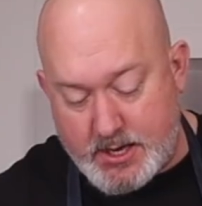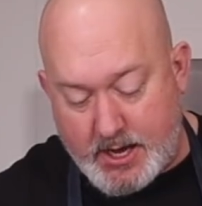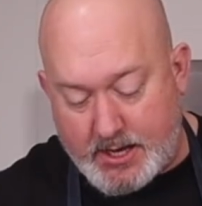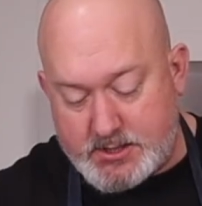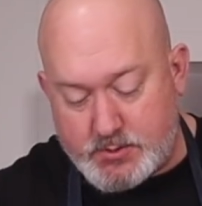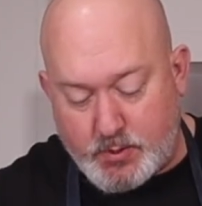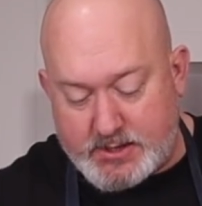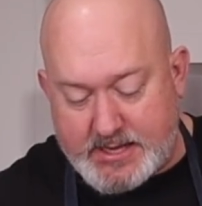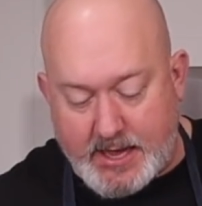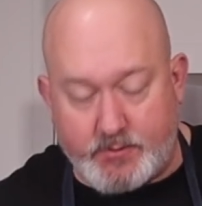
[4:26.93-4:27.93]
I just
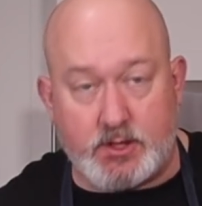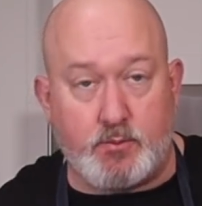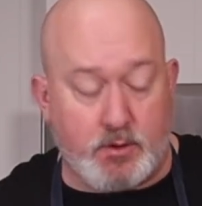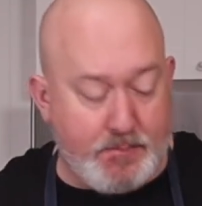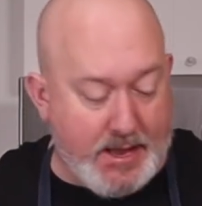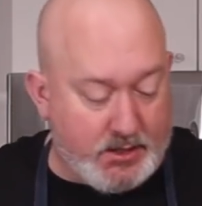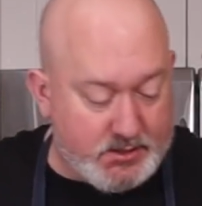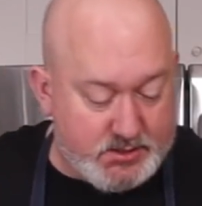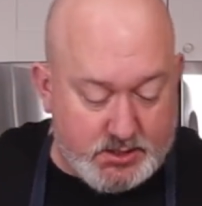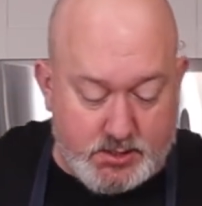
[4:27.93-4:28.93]
want it to have a little more
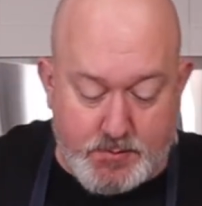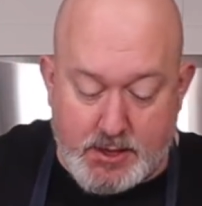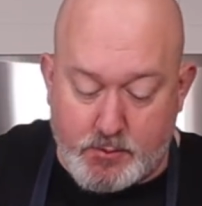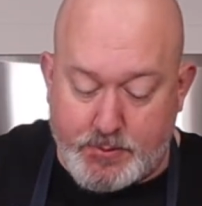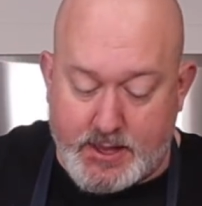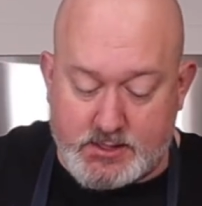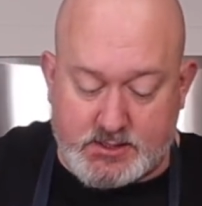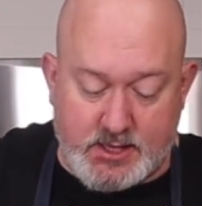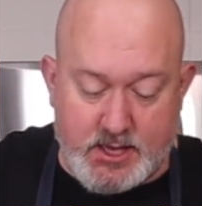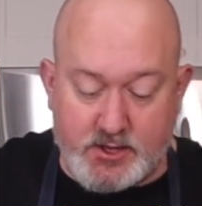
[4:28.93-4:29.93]
balance. The tomato paste
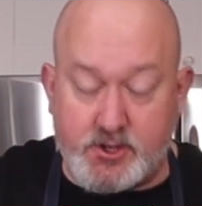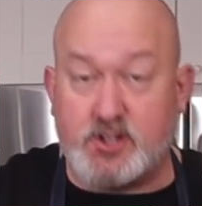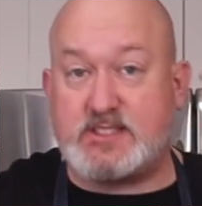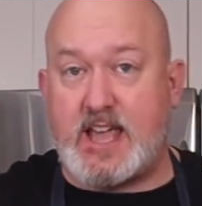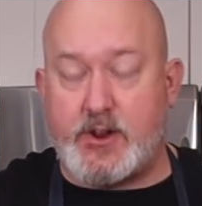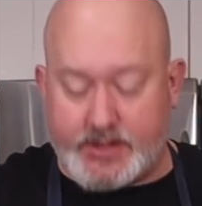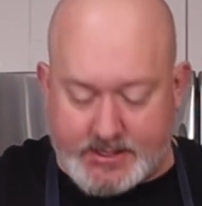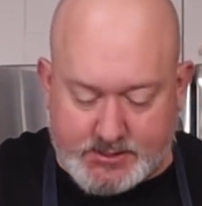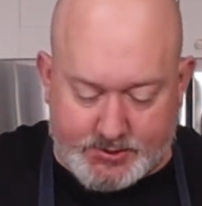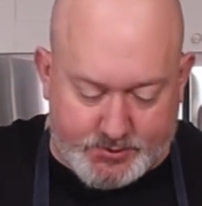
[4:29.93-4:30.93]
cooks down, it
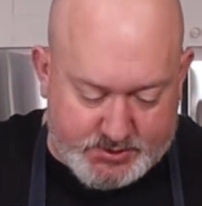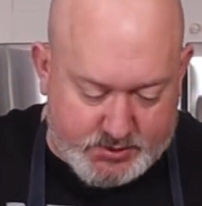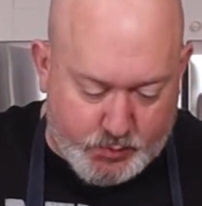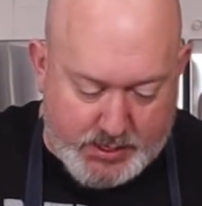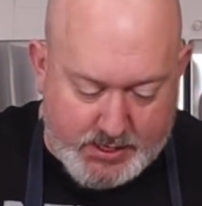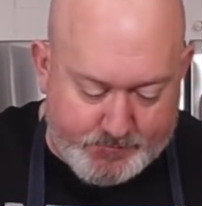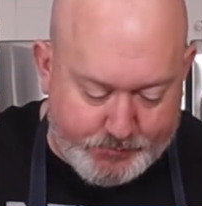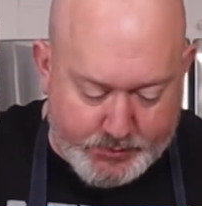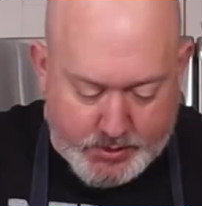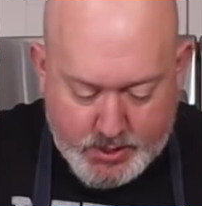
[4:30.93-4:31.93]
gets a little sweet.
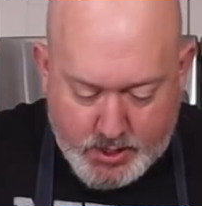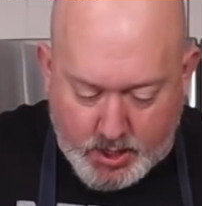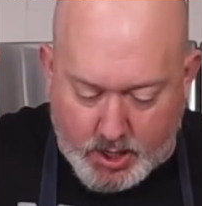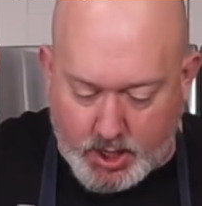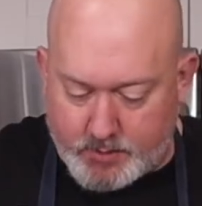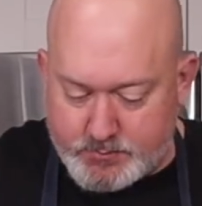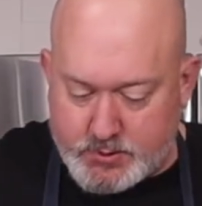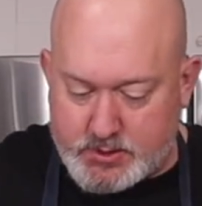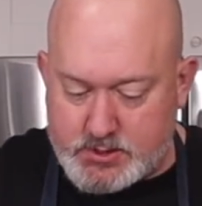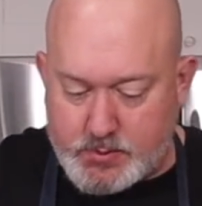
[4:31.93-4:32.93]

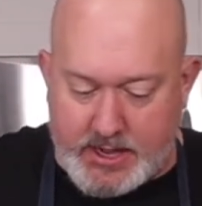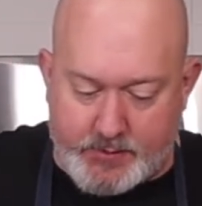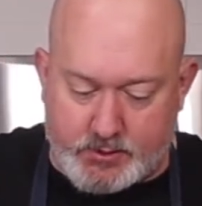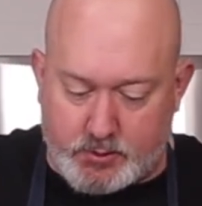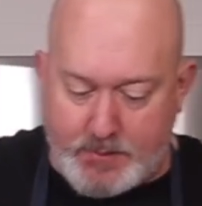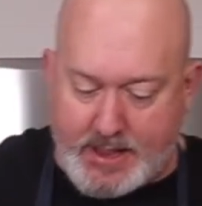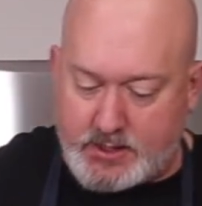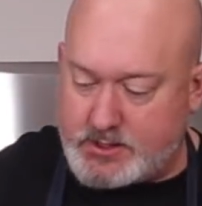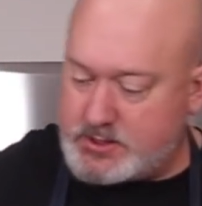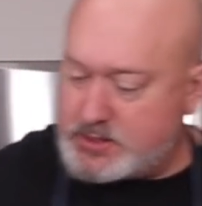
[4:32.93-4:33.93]
So I just want to have a little
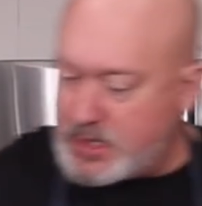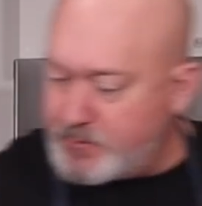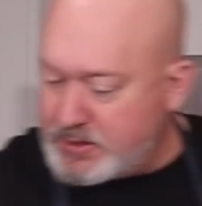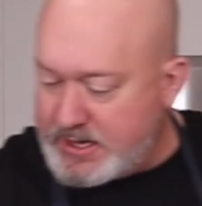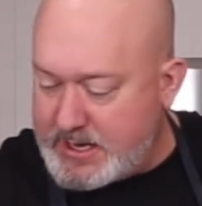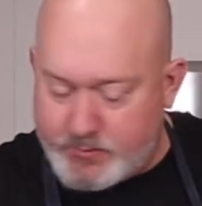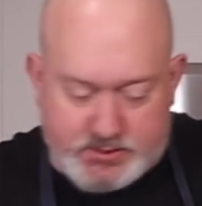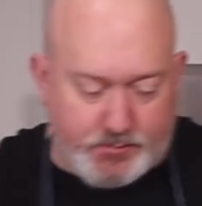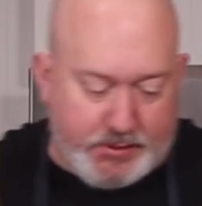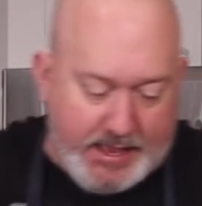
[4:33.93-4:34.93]
balance. I'm going to hit it with
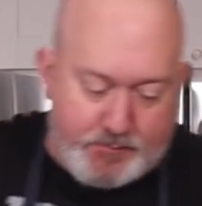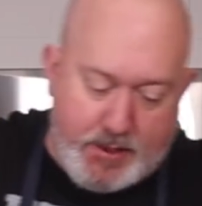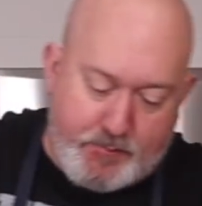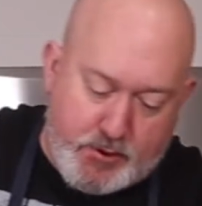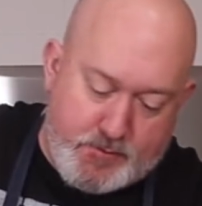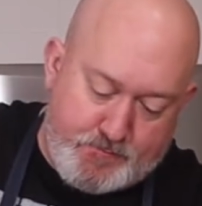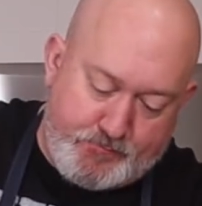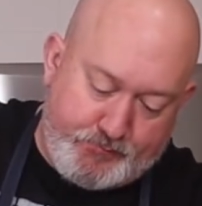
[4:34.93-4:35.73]
some black pepper.